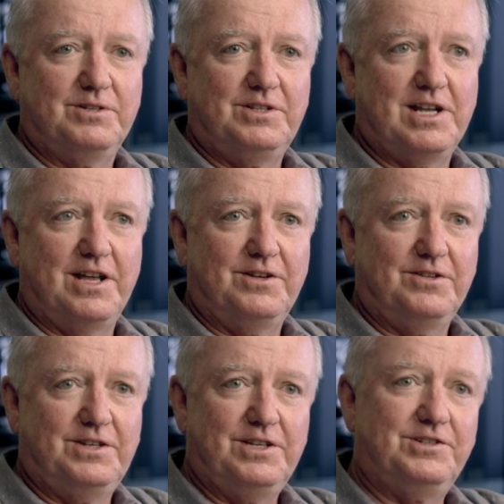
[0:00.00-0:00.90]
were
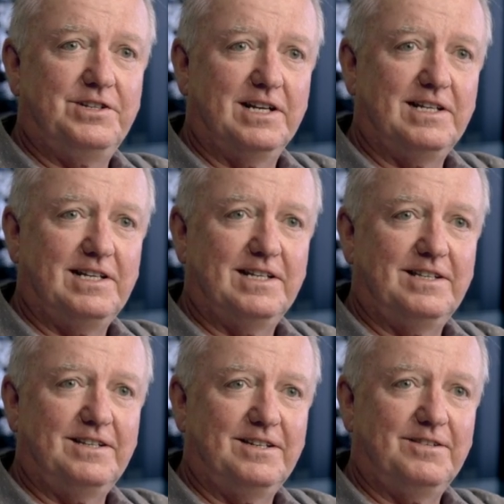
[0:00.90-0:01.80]
done digitally
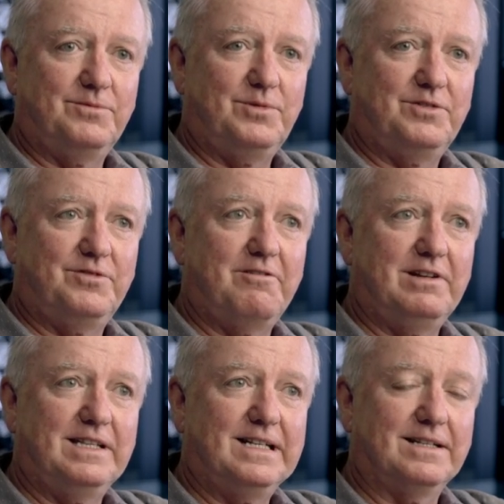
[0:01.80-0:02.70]
and with
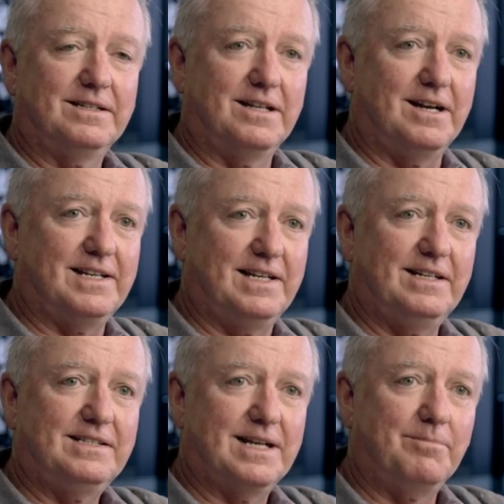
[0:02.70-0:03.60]
very little
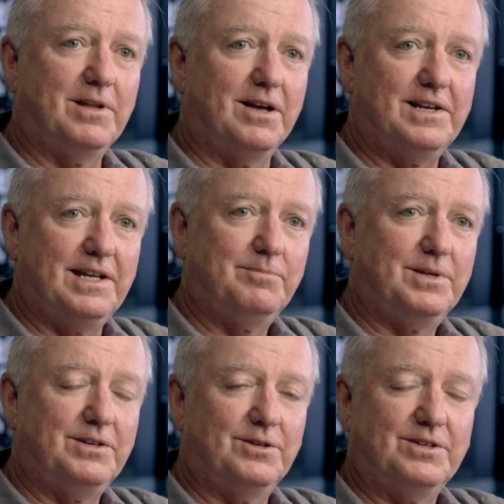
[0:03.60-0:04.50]
lighting, some lighting,
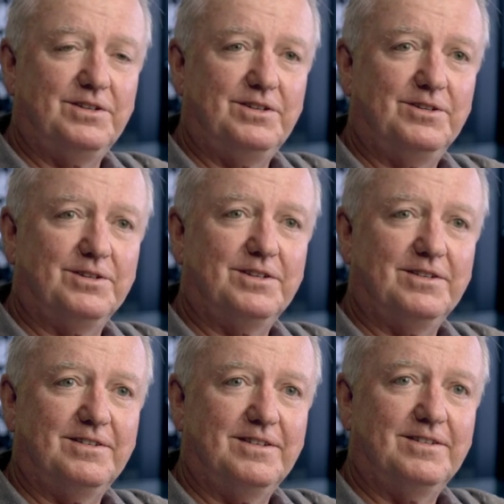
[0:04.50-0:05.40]
but not not
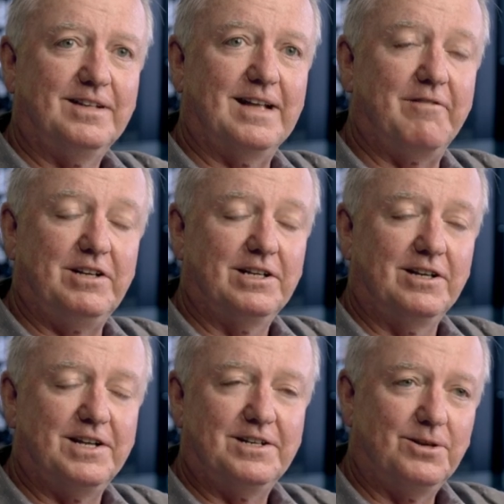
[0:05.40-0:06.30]
having to
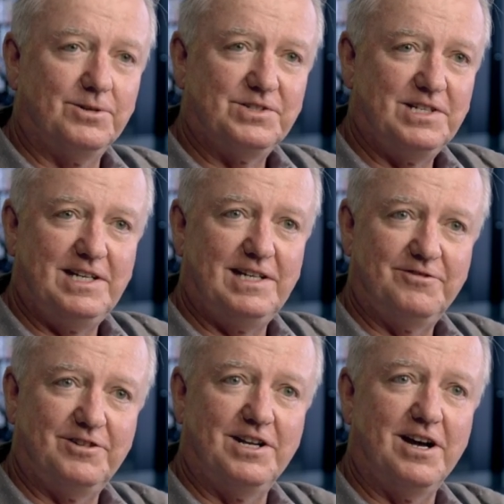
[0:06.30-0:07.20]
light a whole city
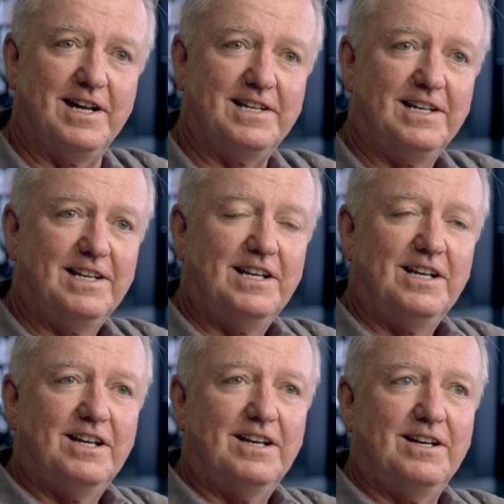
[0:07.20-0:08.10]
for night.
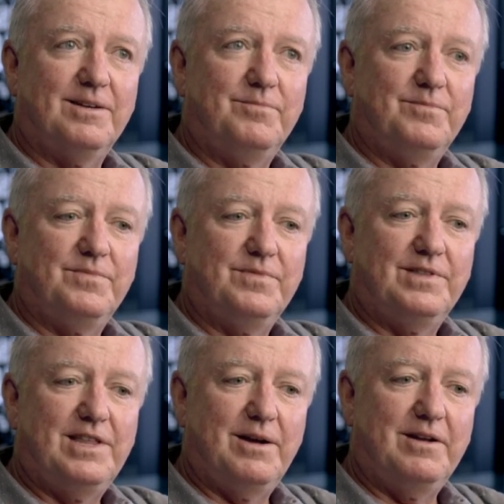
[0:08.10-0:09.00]
Um,
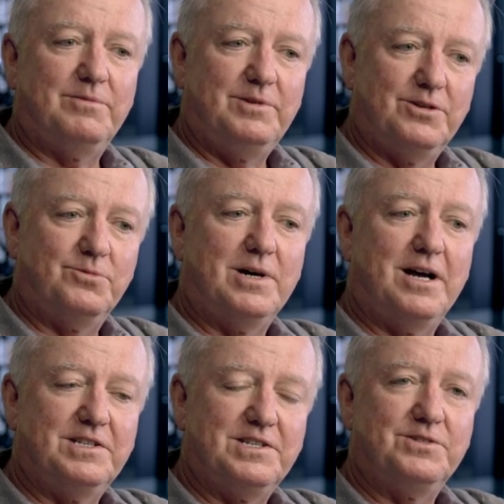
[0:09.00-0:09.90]
that everybody thought,
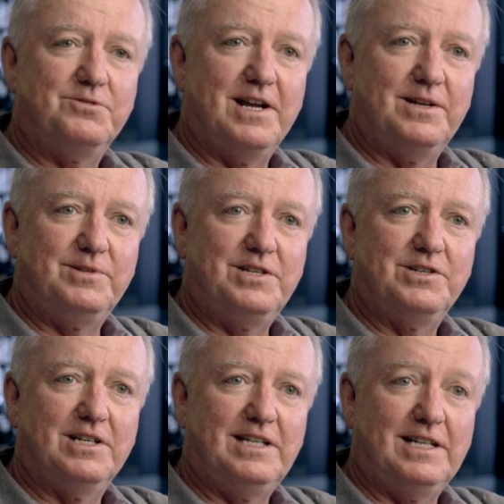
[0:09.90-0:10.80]
wow, this is great.
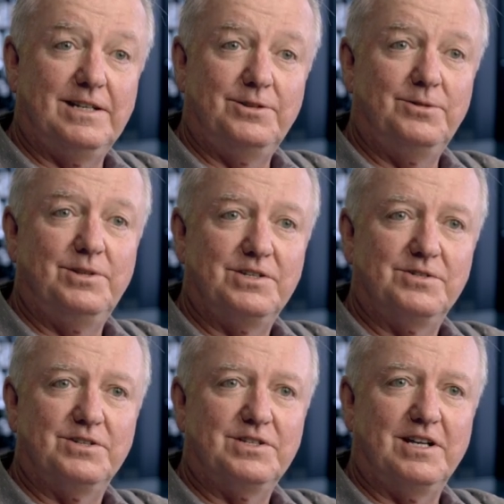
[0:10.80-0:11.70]
Digitally, you can do this
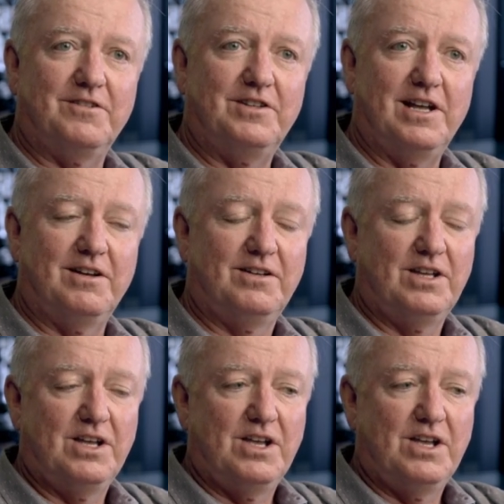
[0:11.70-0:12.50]
sort of stuff now.